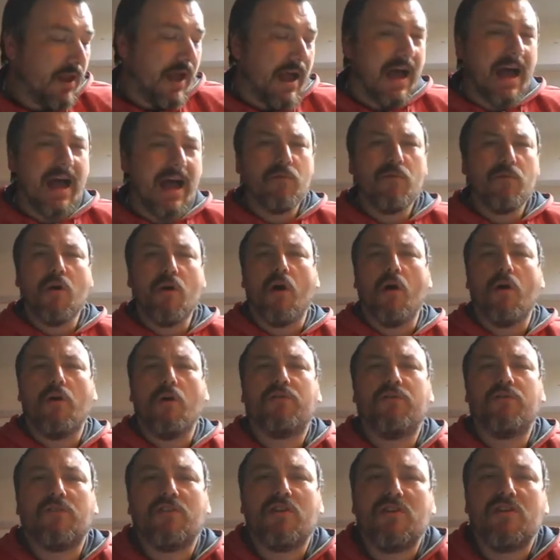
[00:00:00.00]
and we're
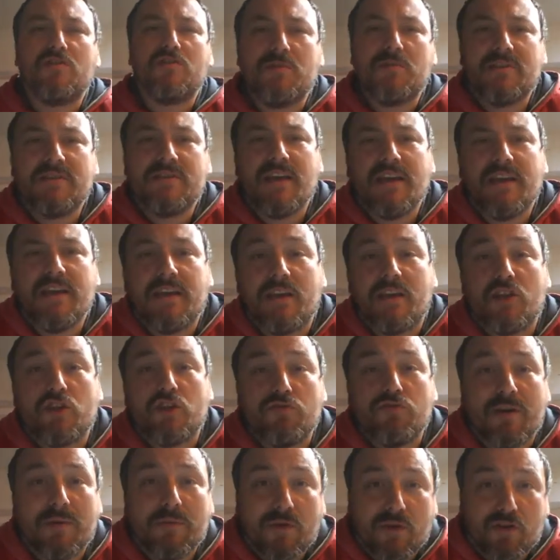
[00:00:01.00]
also going to be taking a
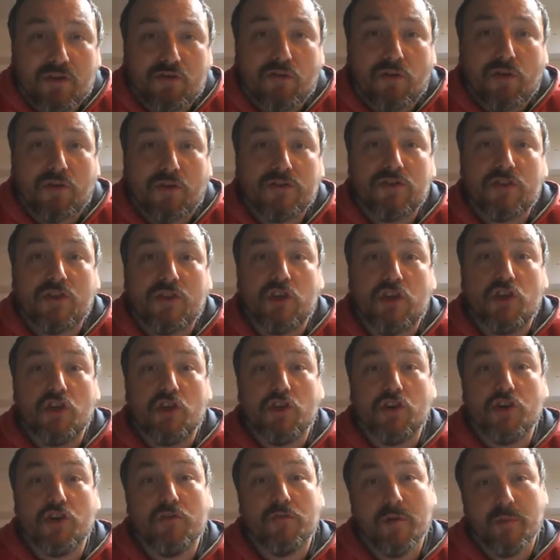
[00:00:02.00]
trip across
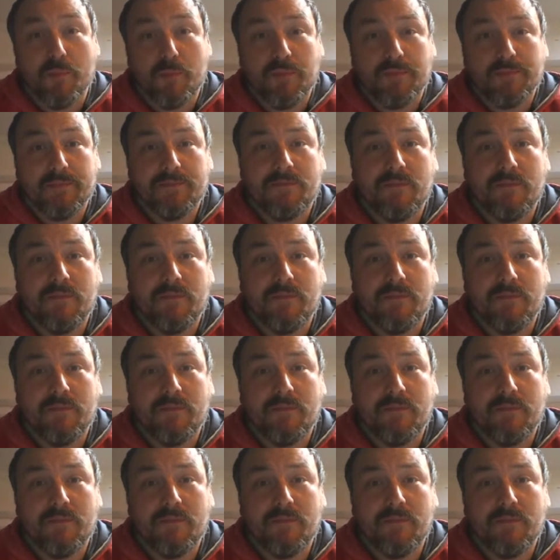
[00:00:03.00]
Europe